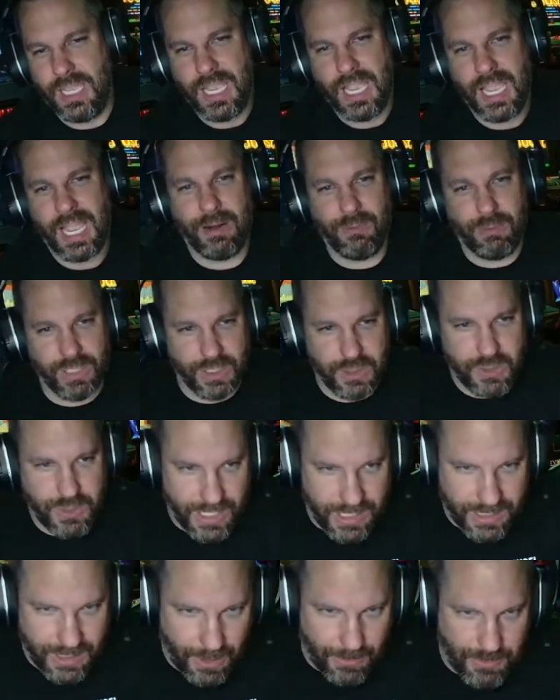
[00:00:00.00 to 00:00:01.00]
I really try
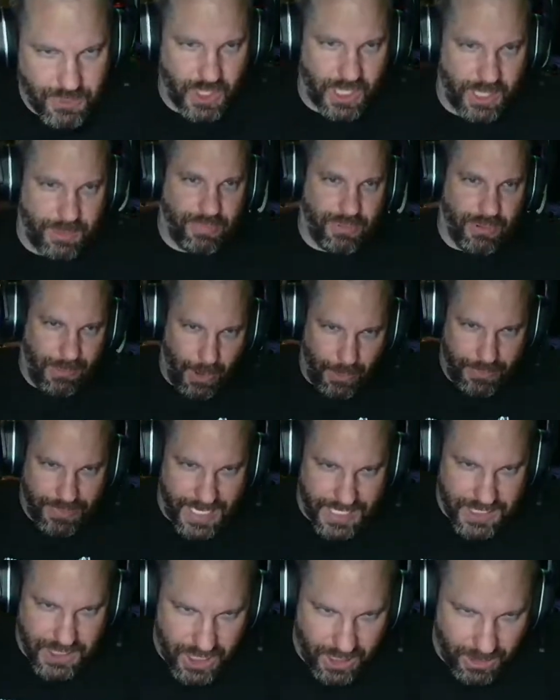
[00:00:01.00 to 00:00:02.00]
to, I'm trying to promote
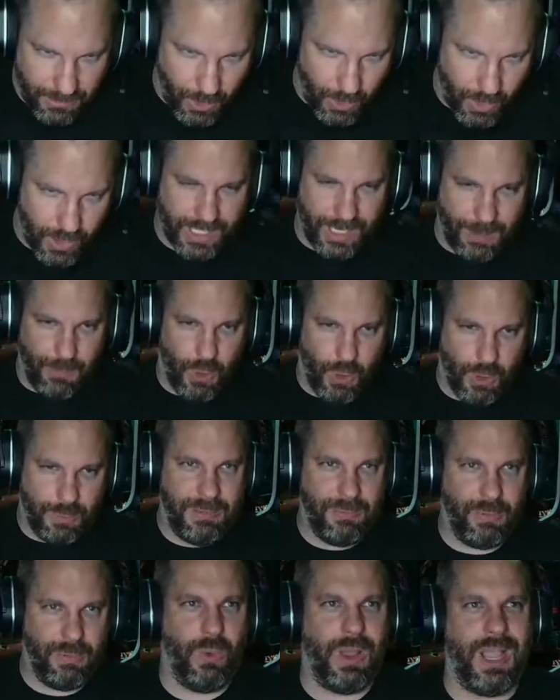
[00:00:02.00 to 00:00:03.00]
that channel more, get more
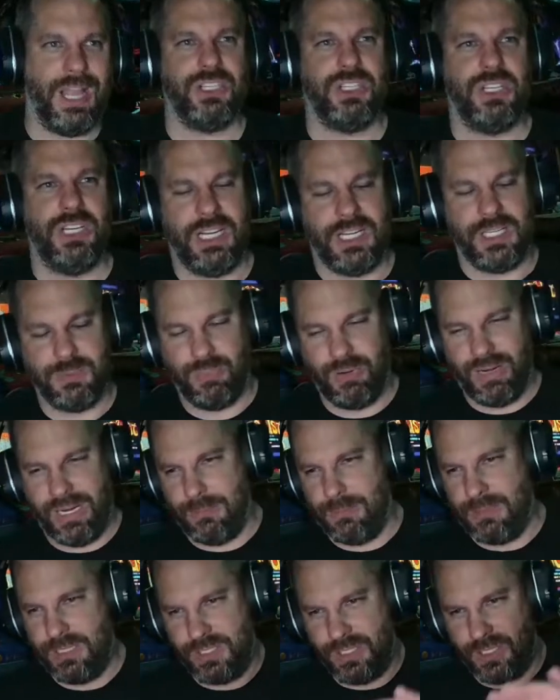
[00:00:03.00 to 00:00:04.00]
people watching it because
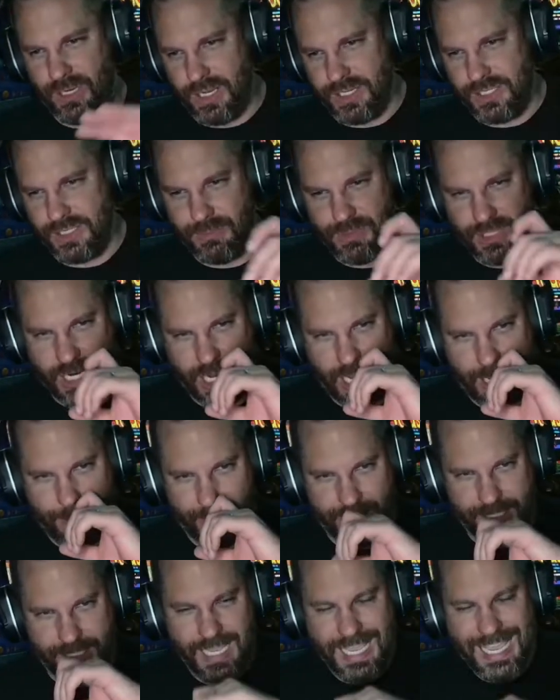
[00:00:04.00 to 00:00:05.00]
Brandon does an awesome job.
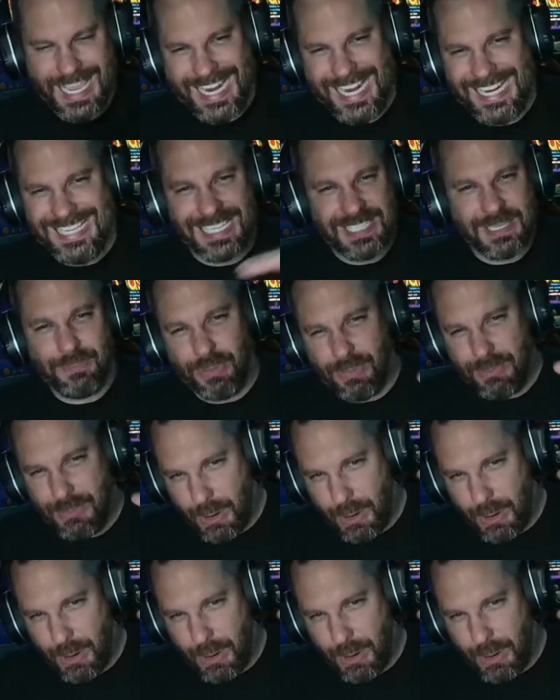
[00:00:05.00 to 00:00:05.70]
And he doesn't promote